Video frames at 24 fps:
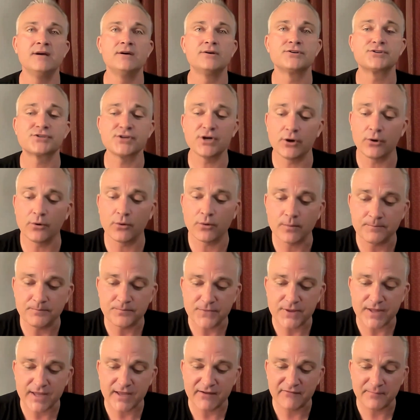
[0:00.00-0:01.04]
So
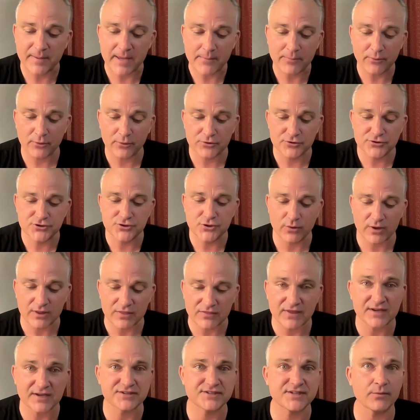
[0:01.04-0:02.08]
if people are
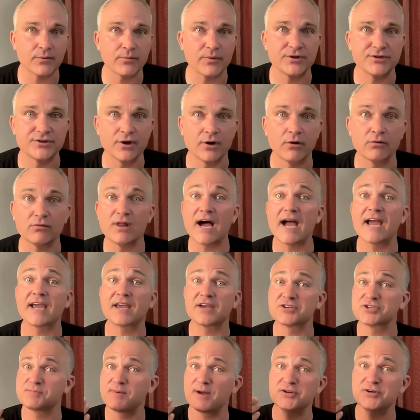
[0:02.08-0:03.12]
doing things that we don't like,
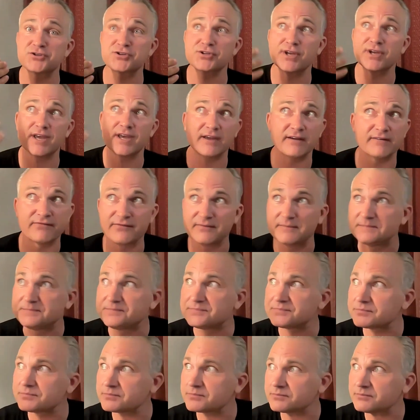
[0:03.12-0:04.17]
especially if
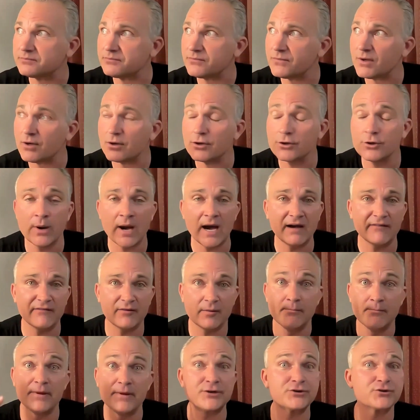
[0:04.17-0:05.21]
you have
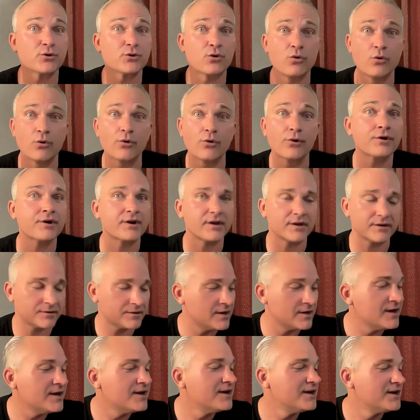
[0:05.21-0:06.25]
a mental quirk
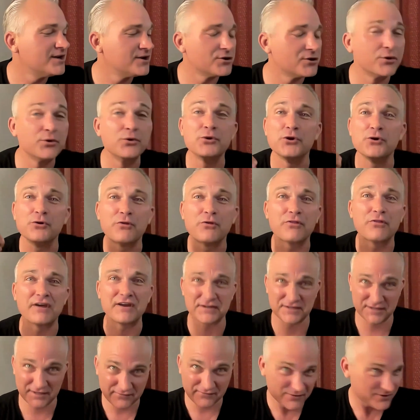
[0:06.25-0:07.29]
and you you
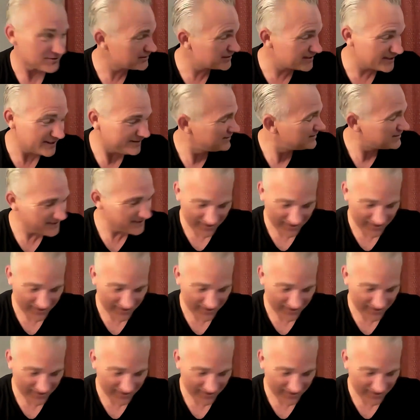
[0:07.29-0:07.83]
think differently,